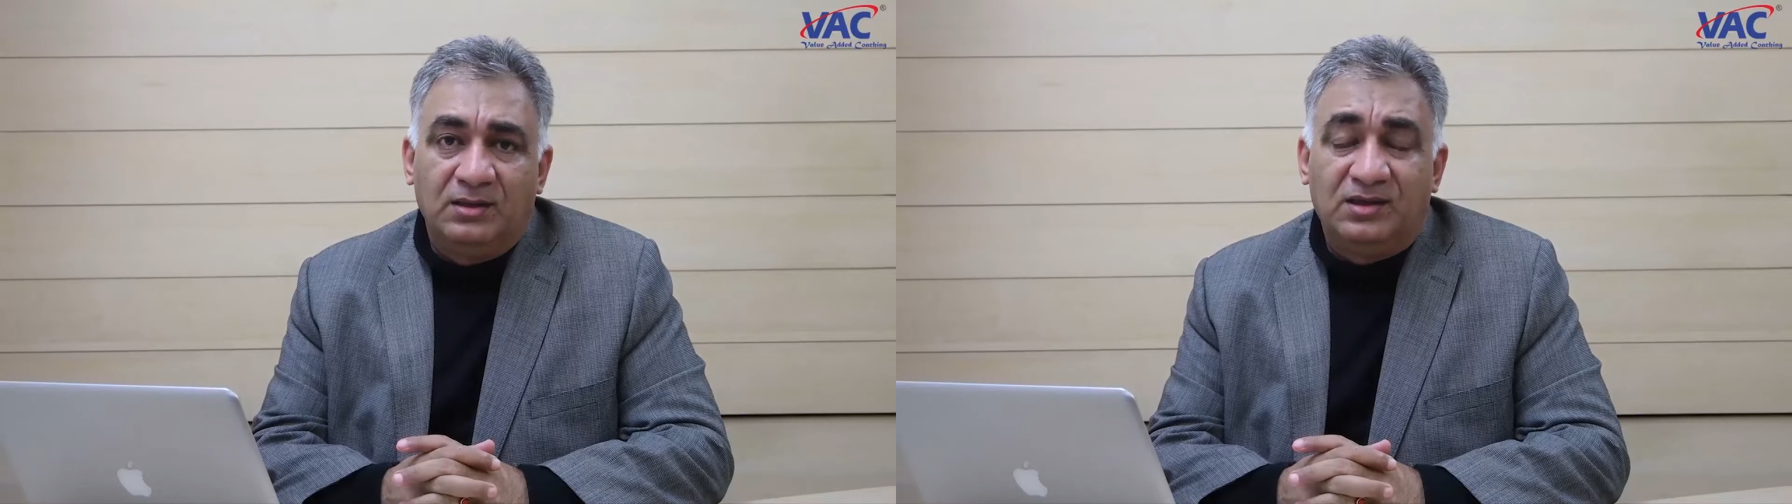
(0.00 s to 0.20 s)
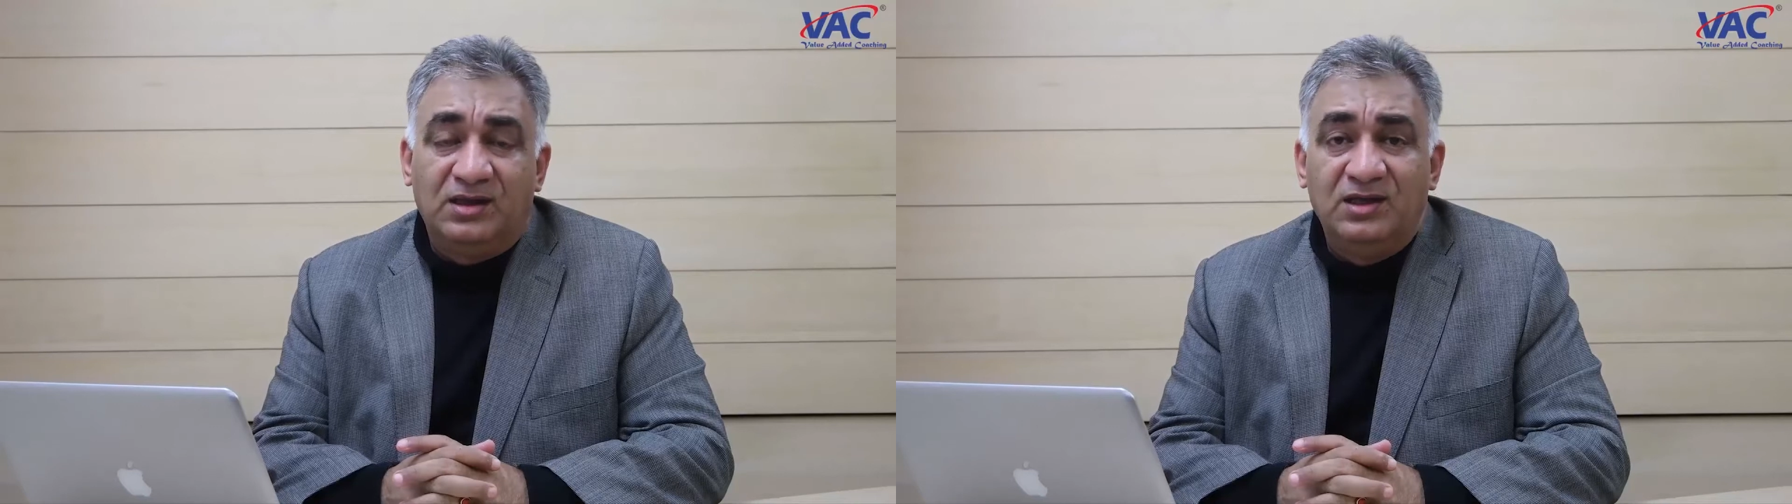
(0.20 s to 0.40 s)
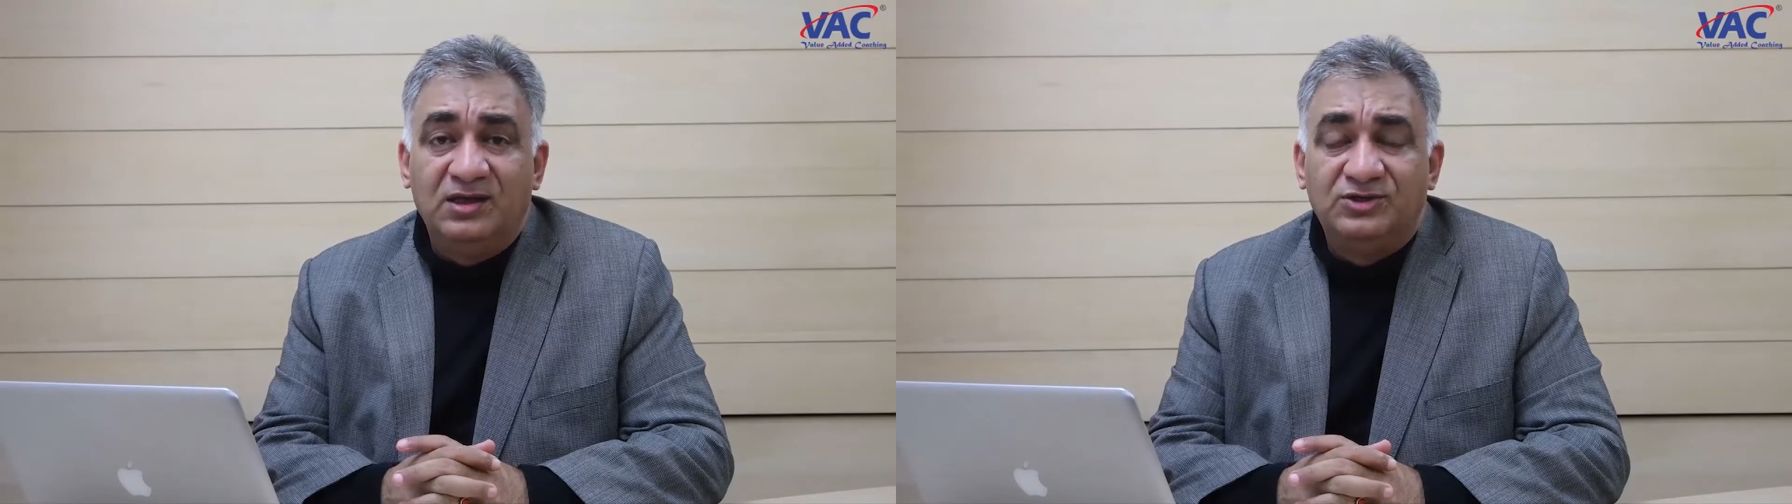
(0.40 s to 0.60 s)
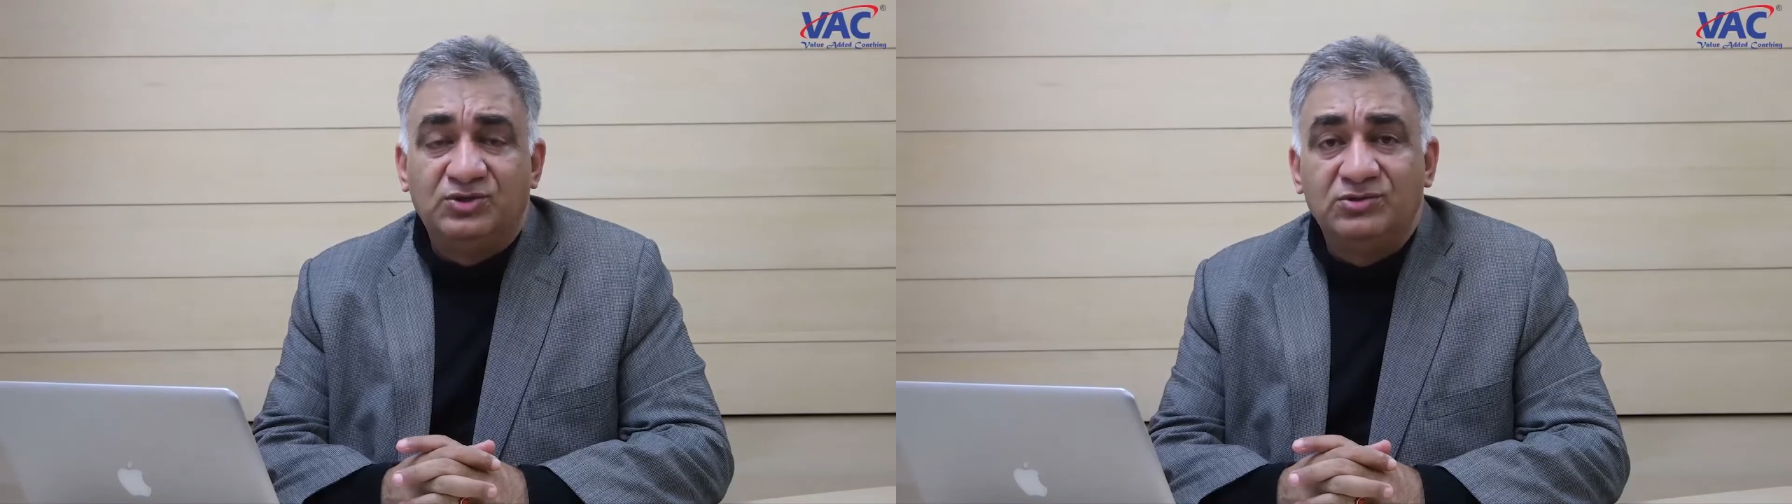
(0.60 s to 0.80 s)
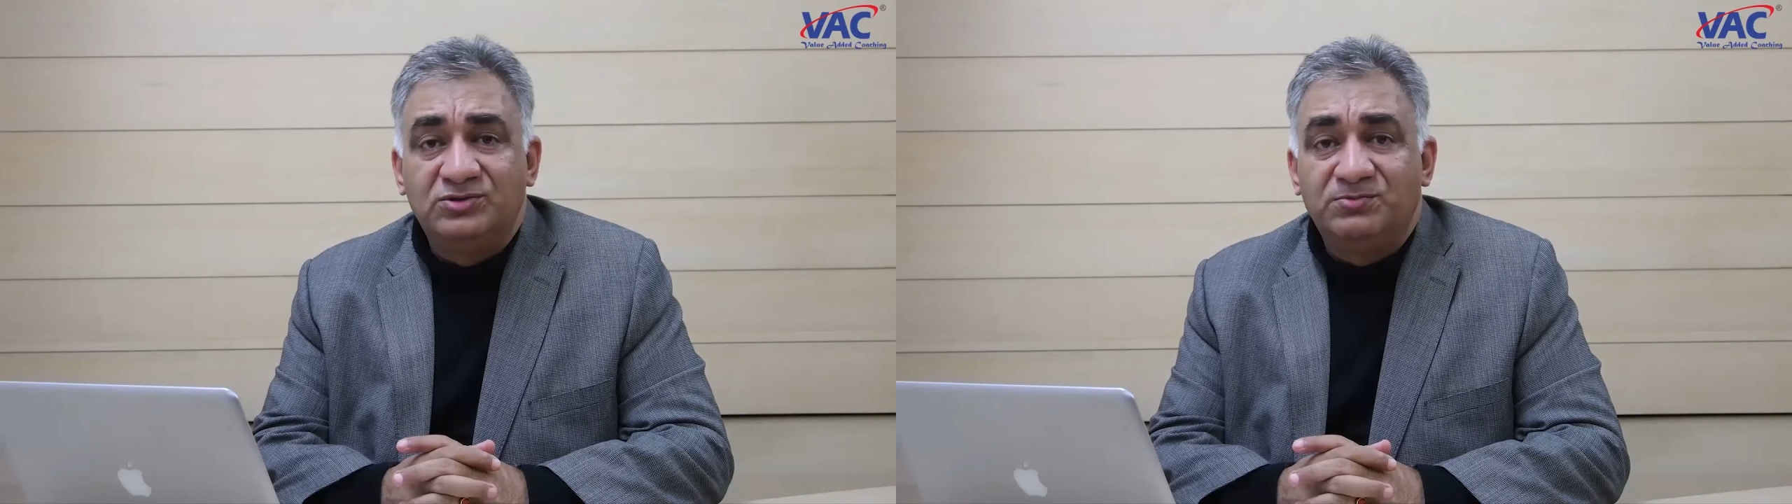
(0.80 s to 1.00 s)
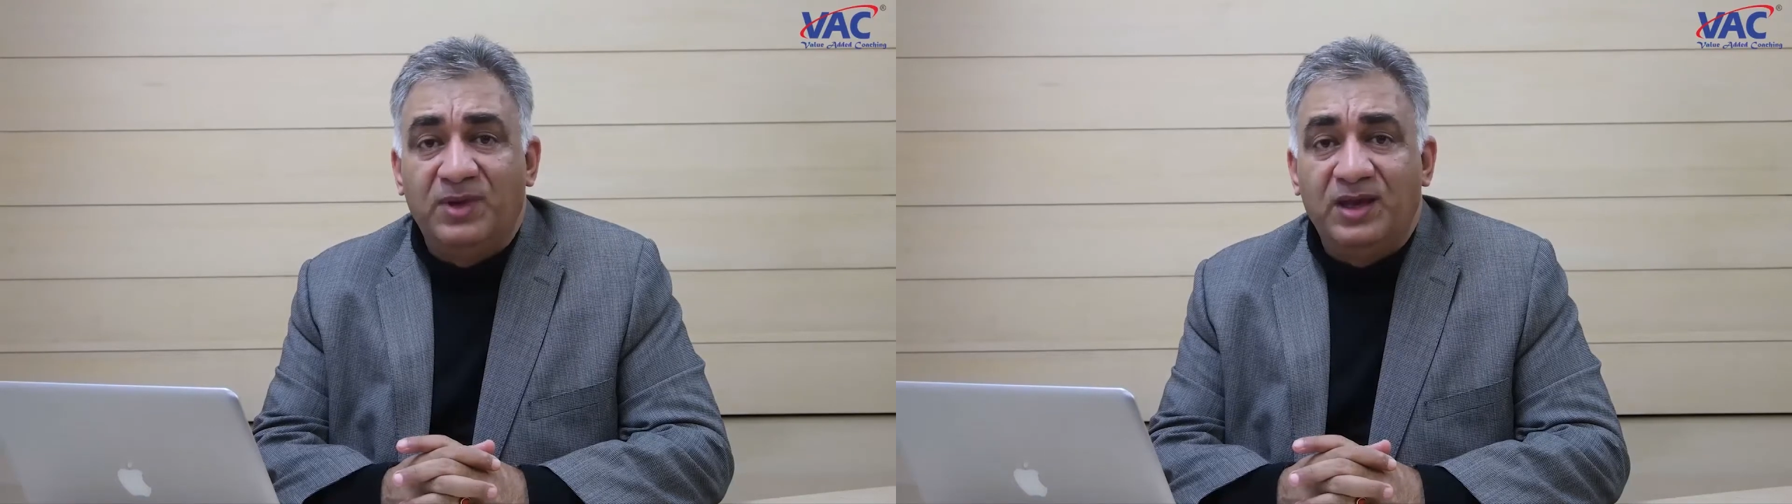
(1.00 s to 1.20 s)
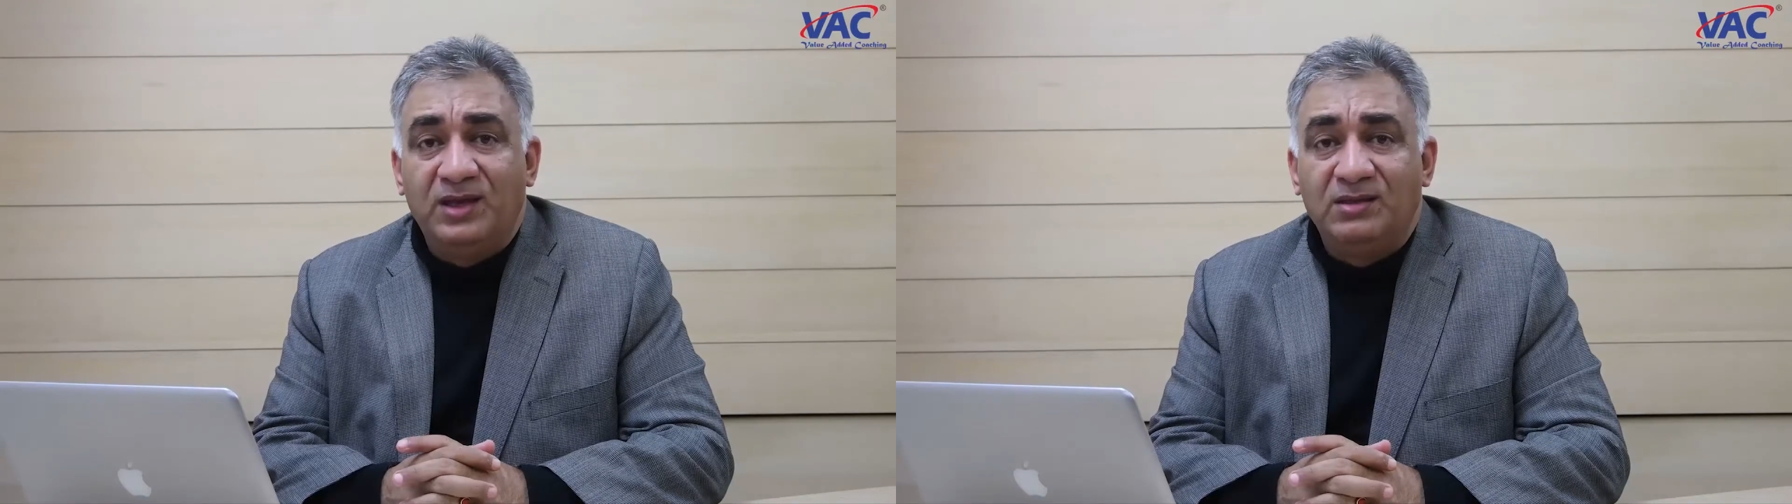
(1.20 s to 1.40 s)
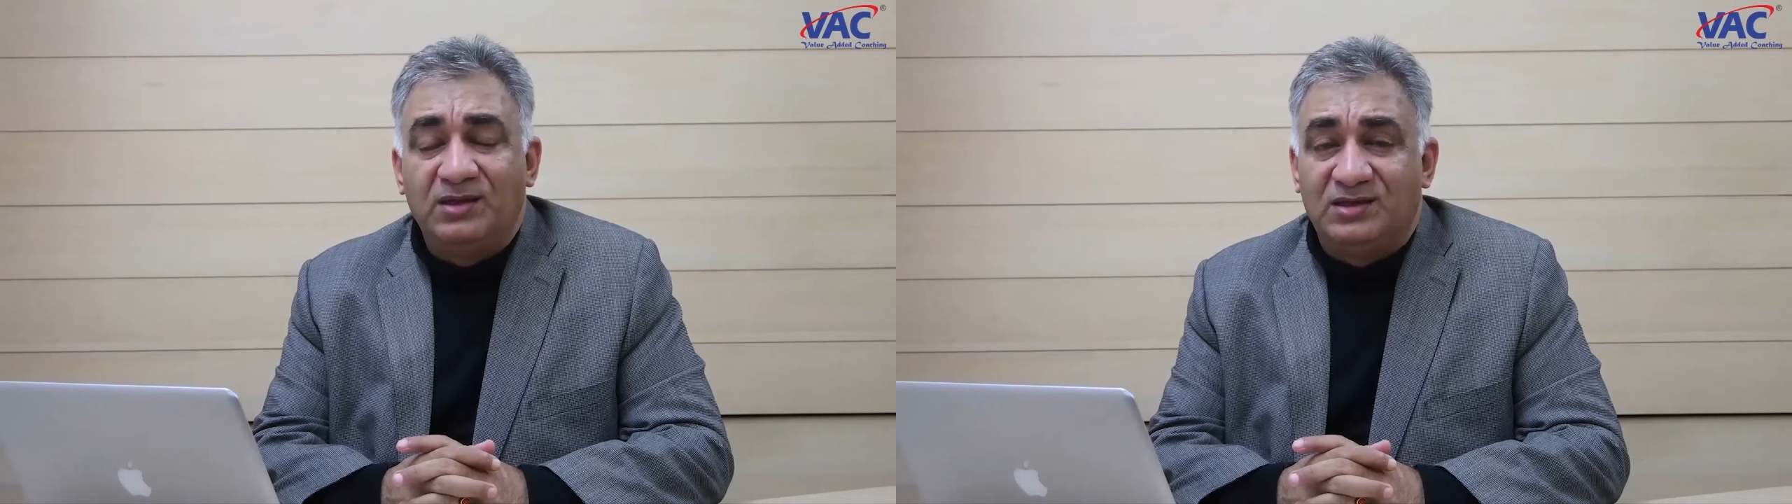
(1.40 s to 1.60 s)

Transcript: The key issues being